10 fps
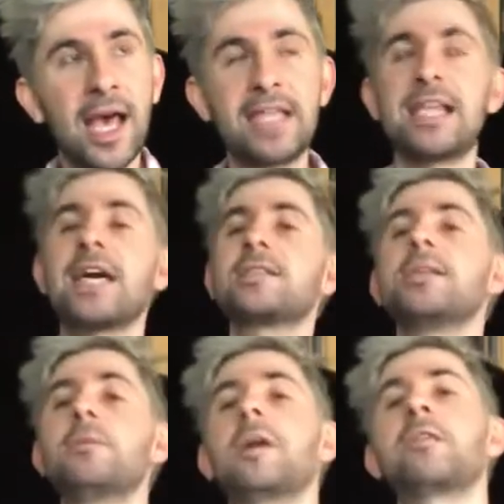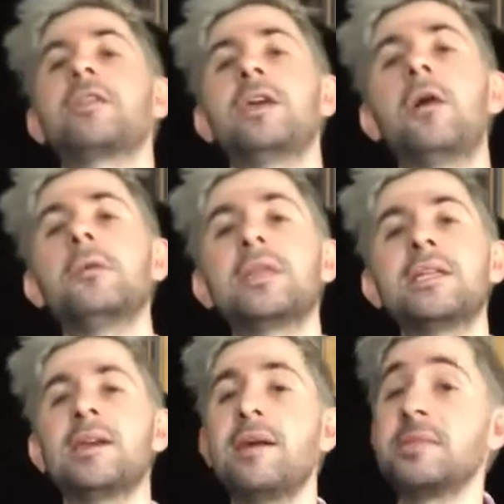it's actually one of the only
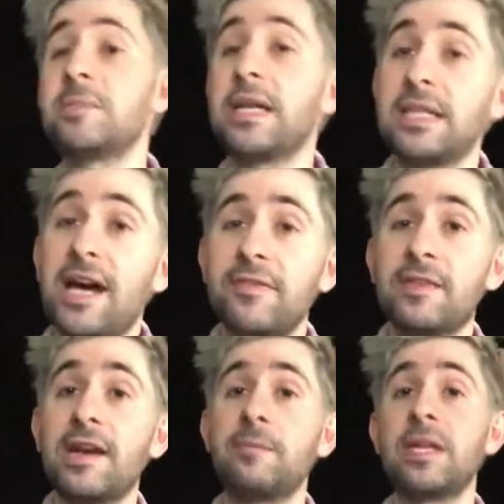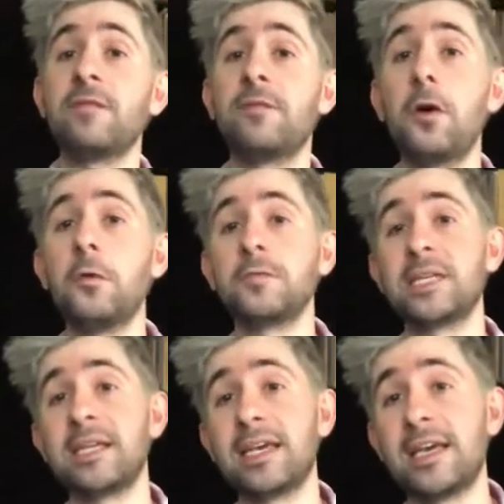times in my life that I've been involved
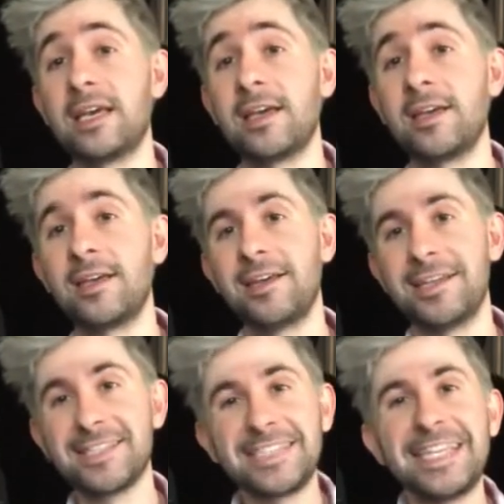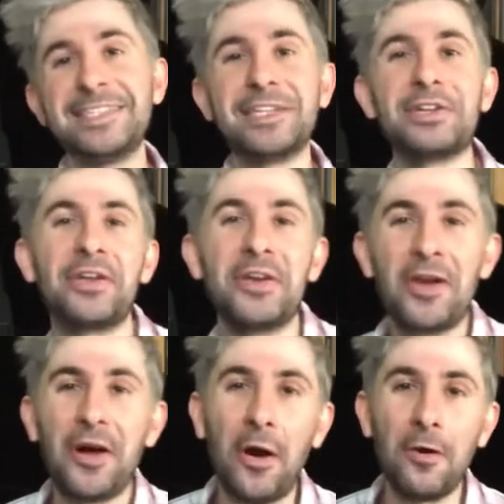in a season
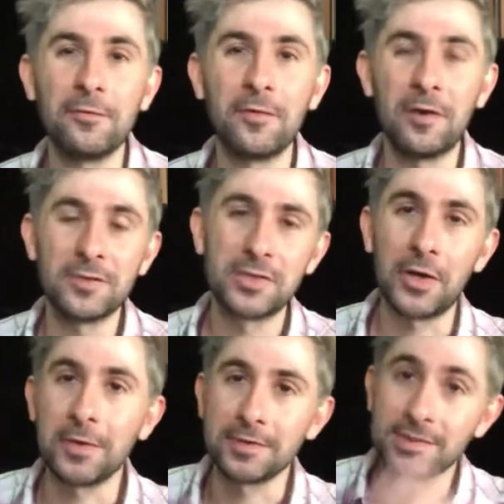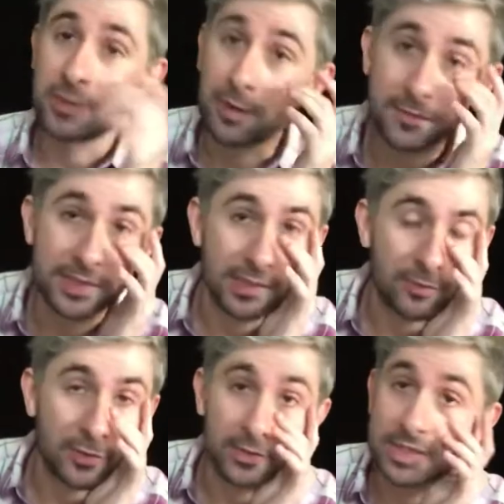of shows. So often you
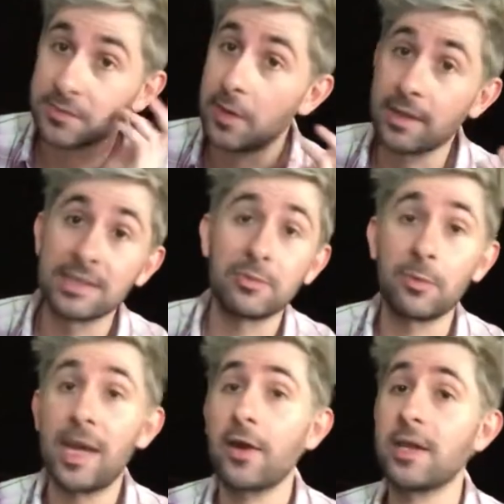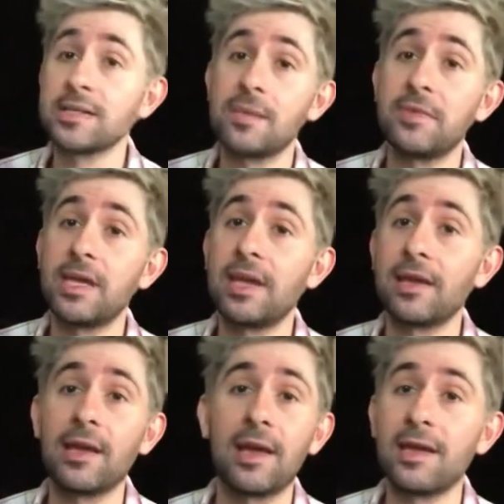put all this work into preparing something,
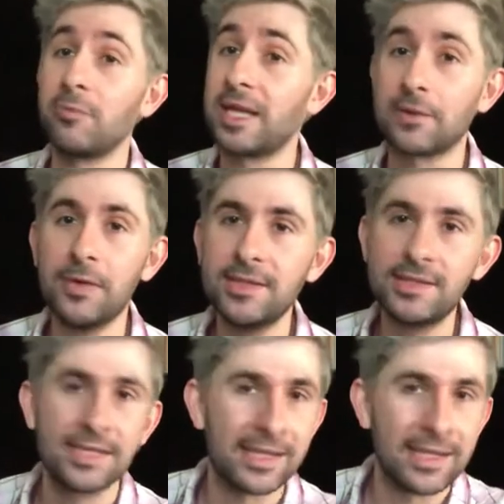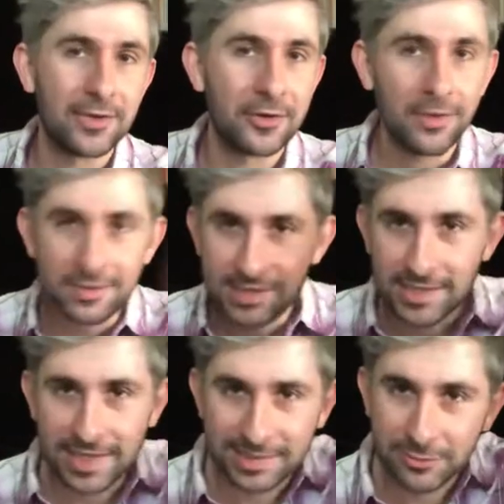you play it once and then you're on to the
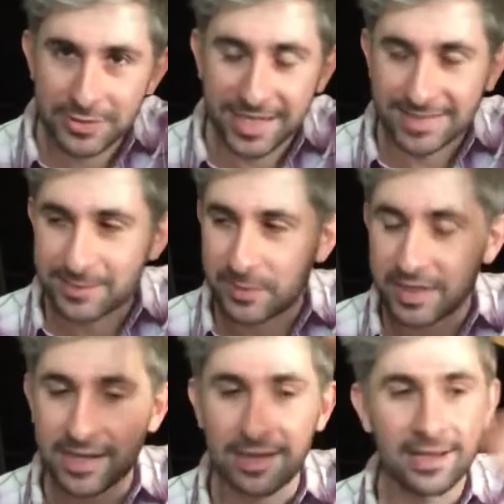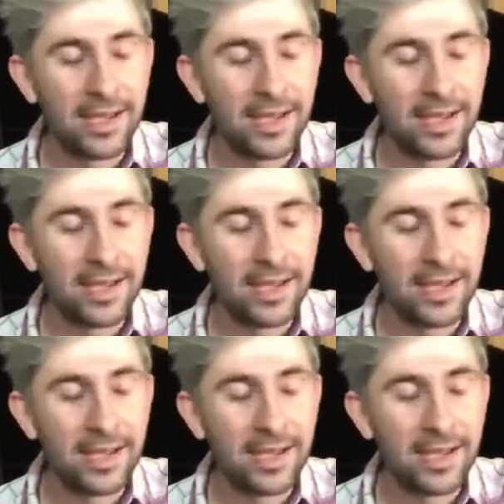next project. But I